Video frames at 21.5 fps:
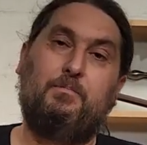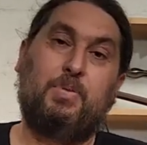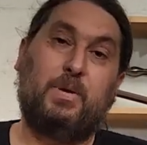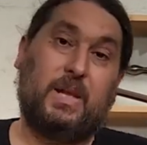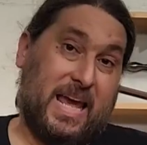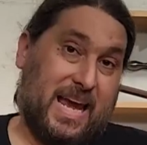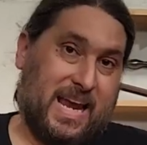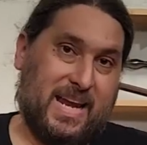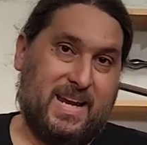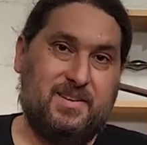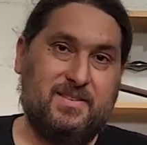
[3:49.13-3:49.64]

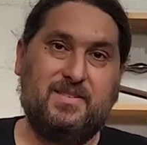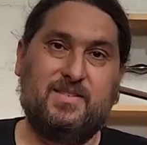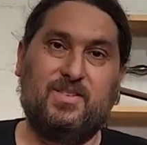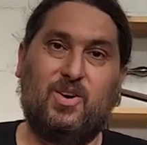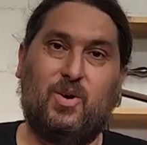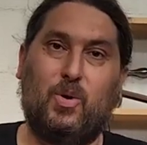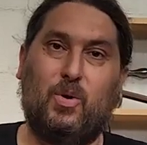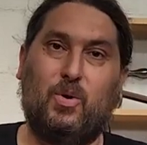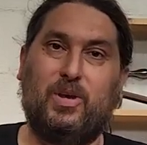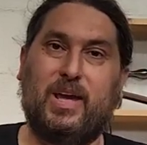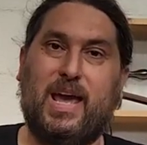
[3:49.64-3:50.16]
plane,
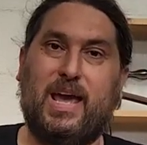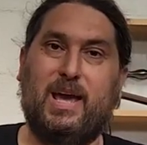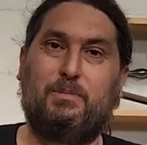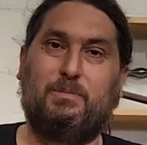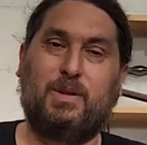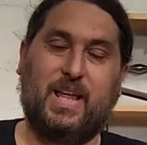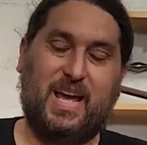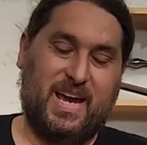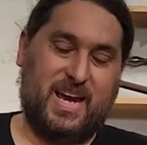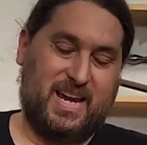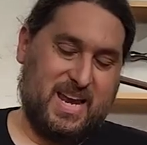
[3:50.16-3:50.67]
old
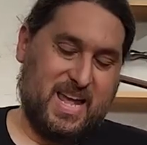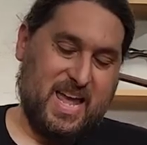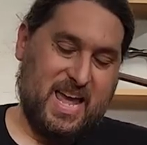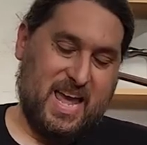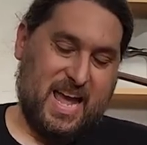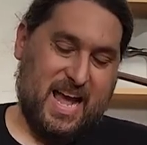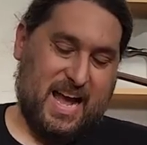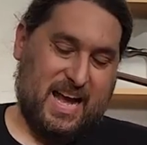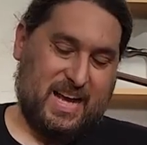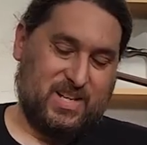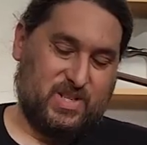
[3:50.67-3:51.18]
hand plane,
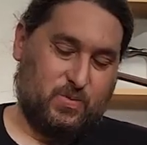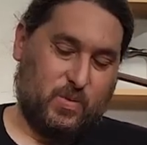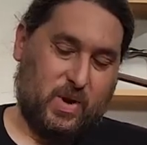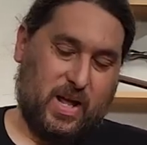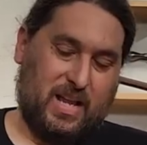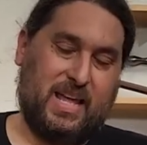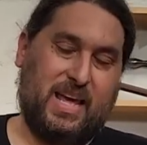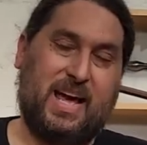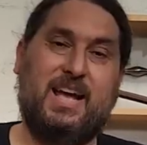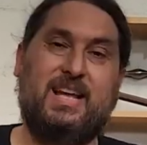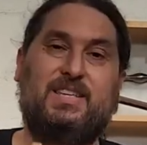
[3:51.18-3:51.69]
as
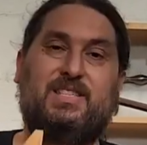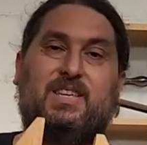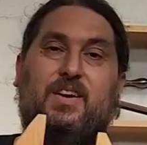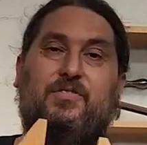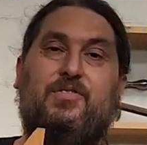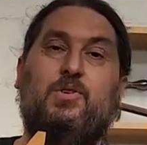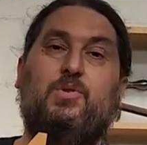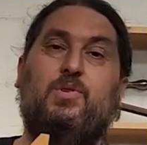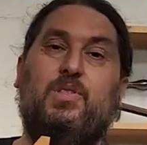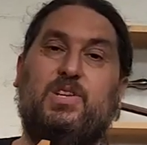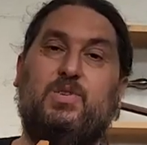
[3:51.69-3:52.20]
well as
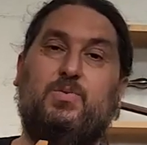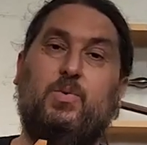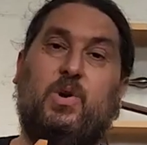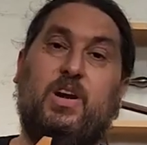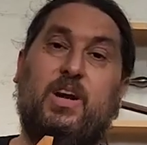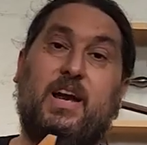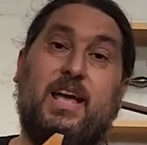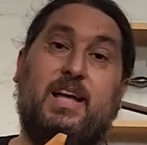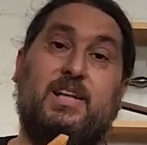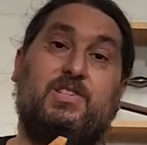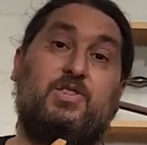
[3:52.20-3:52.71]
a few of these
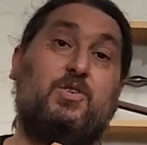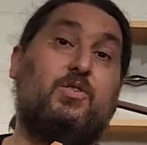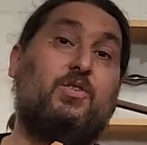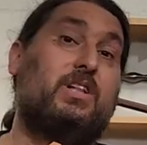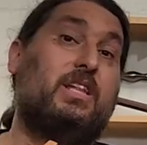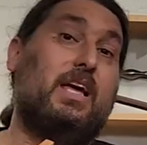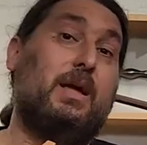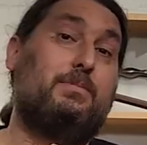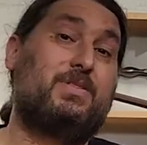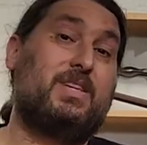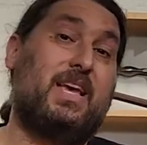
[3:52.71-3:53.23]
wooden
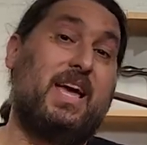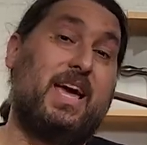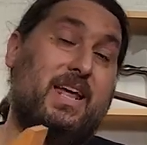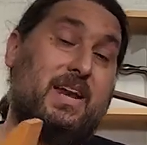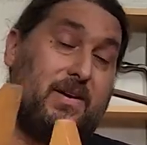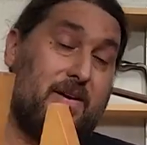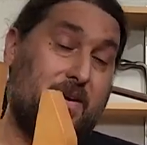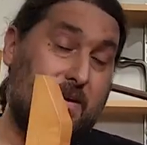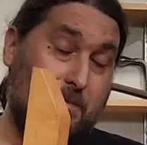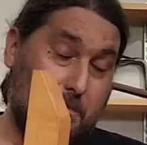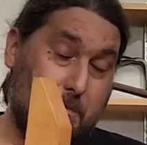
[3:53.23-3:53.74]
handscrew clamps.
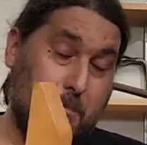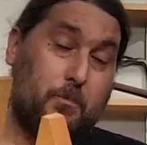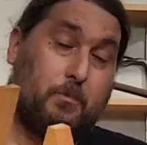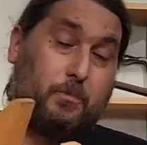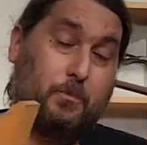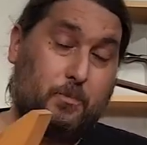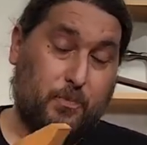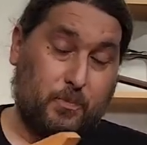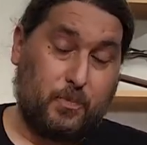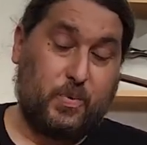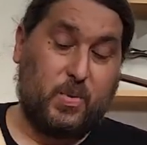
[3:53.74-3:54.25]
And
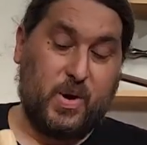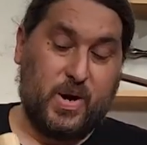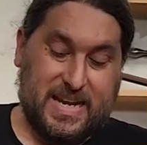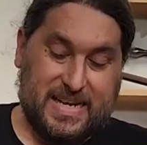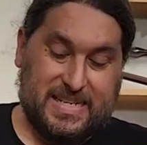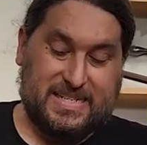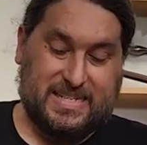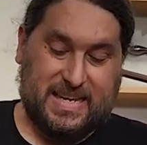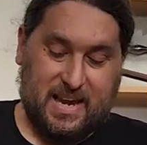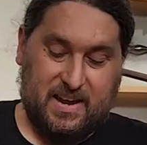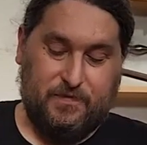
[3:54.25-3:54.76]

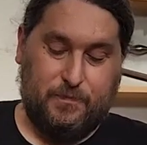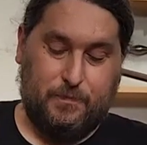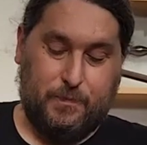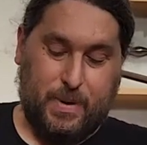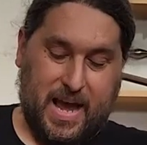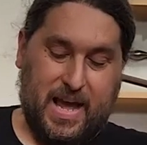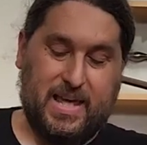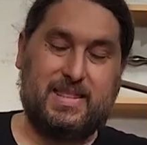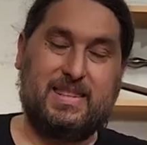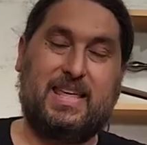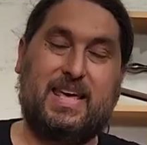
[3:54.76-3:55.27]
pretty safe
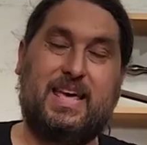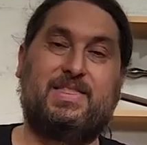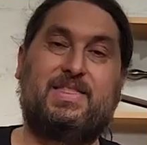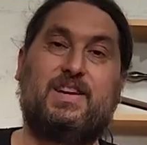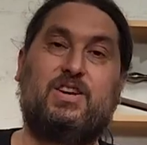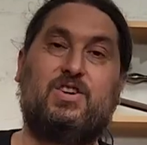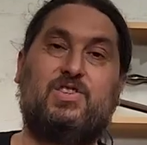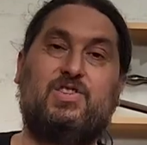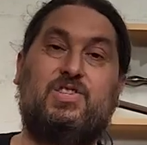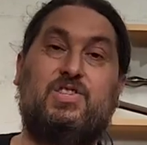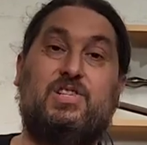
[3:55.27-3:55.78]
bet that
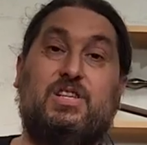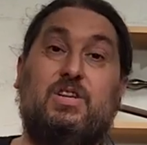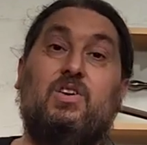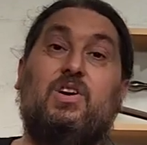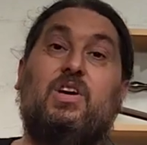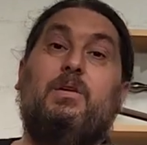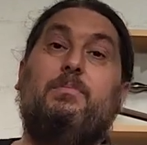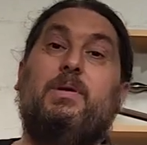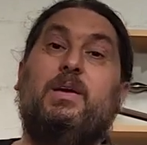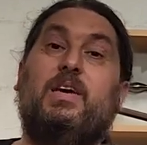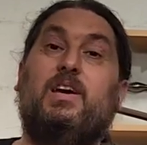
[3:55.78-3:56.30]
they're still
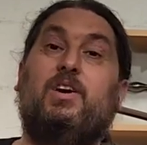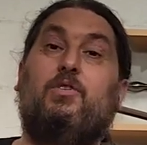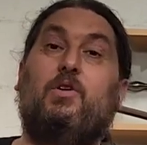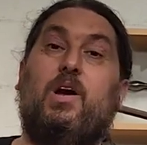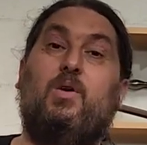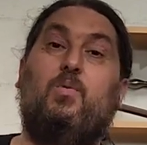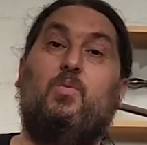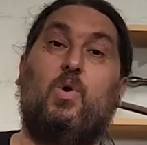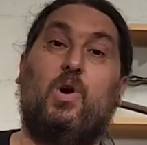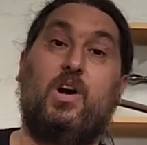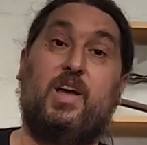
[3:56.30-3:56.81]
going to be in
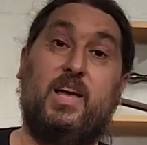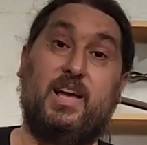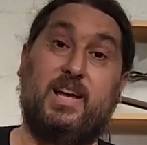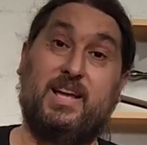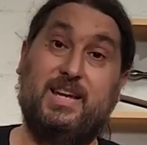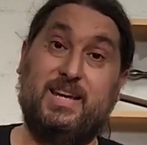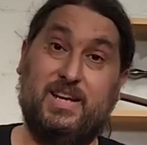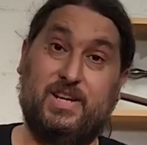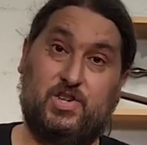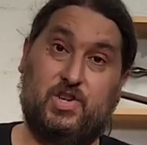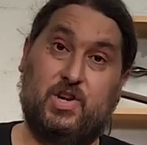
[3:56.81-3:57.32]
great working
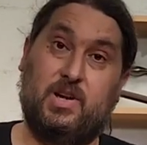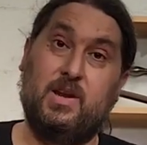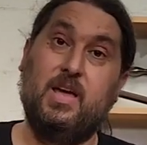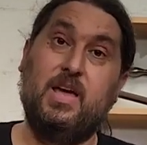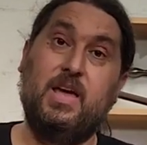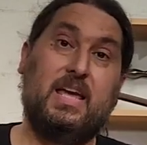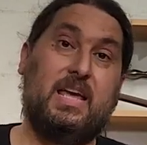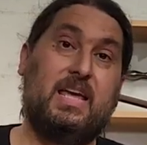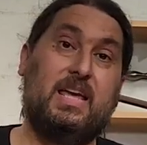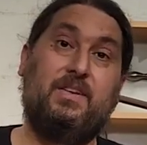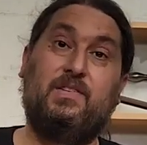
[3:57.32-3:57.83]
condition,
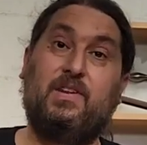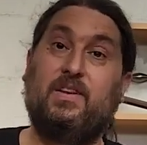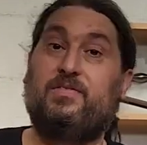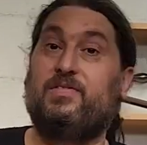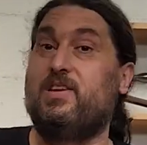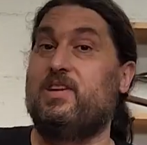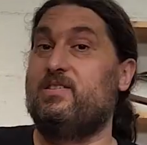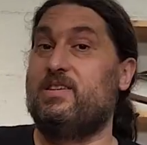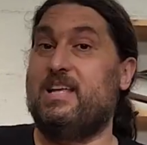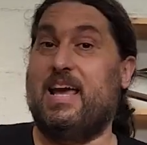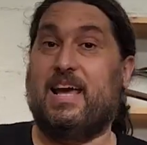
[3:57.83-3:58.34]
even
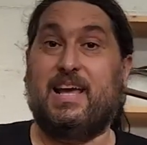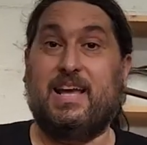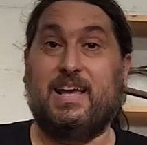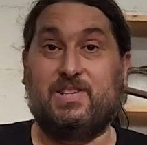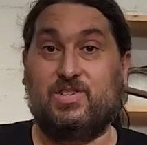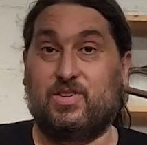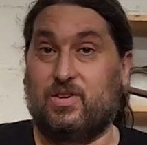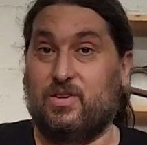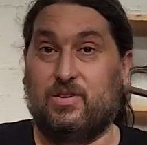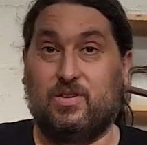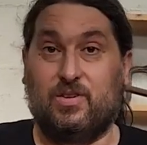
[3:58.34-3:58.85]
if they're
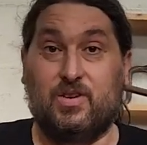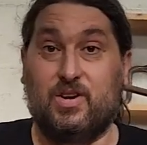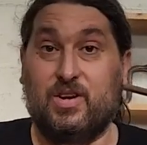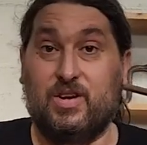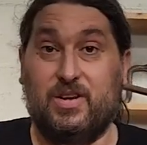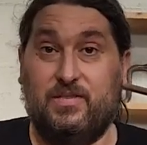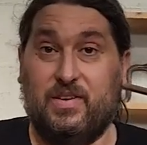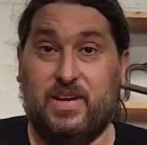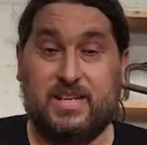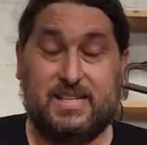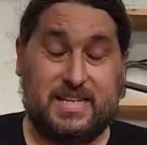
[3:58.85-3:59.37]
decades
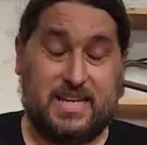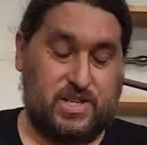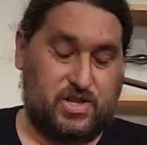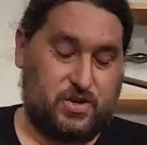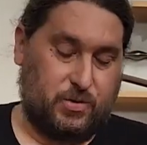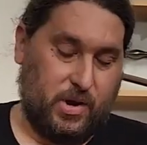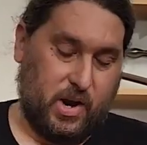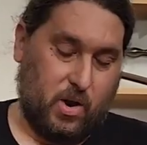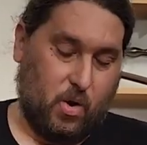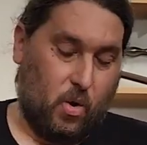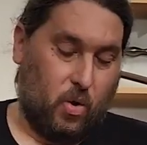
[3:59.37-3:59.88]
or even a
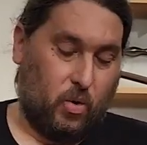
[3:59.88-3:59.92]
century